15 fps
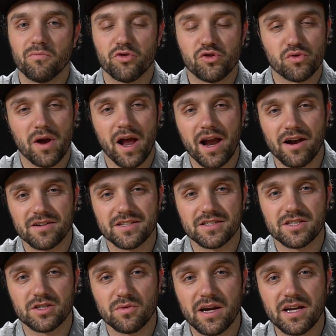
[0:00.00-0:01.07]
drier
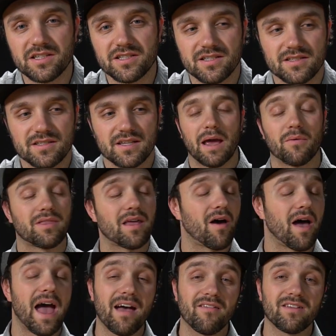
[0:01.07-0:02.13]
situations, and
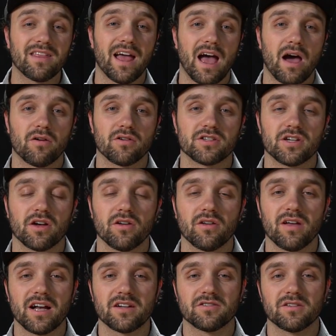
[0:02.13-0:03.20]
without having that outer shell,
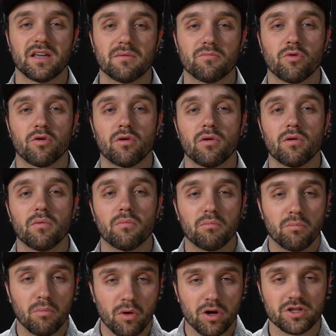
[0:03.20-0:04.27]
you'll actually get more
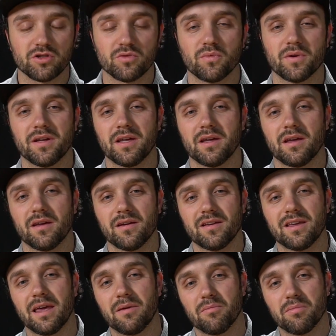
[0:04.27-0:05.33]
moisture wicking
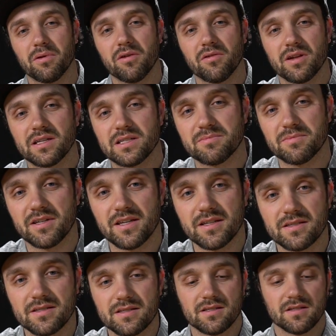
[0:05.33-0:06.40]
capabilities
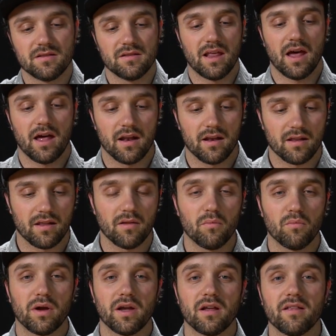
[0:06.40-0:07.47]
because that
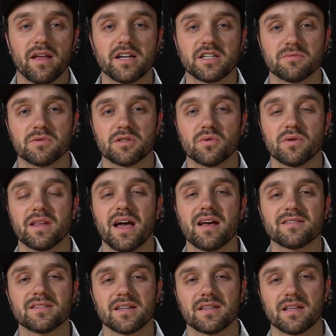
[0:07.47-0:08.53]
regulation between the
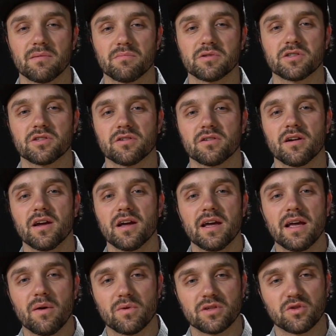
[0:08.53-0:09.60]
outside temperature
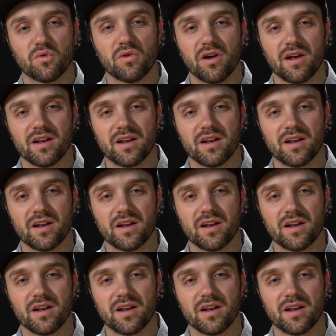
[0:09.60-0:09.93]
and what's going